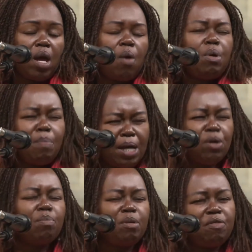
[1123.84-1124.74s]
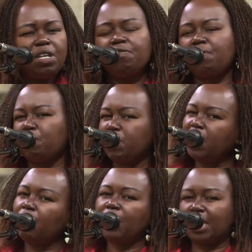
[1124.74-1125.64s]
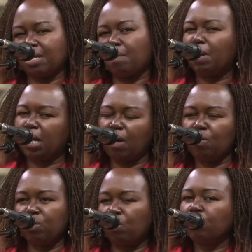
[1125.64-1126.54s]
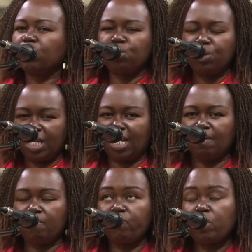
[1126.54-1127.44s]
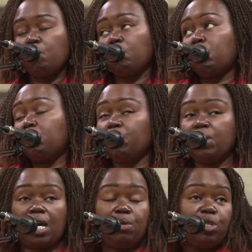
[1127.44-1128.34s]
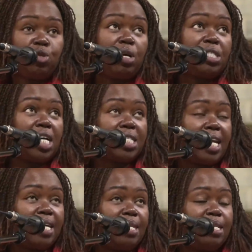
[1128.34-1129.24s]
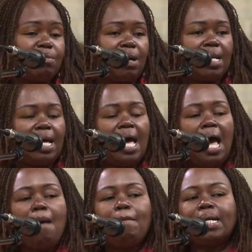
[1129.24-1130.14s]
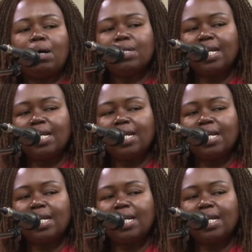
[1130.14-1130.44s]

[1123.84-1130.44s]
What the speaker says: We might not be very familiar with a tabernacle today. Probably we are used to a church like this one. Mm. But I would